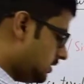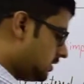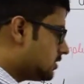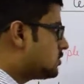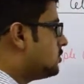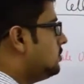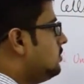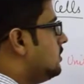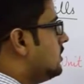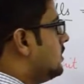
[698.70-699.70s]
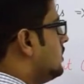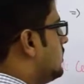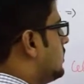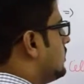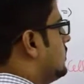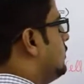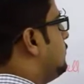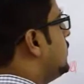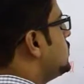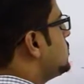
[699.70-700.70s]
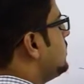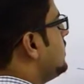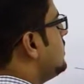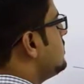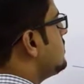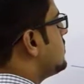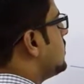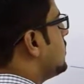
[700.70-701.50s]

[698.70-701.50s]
So, the first one is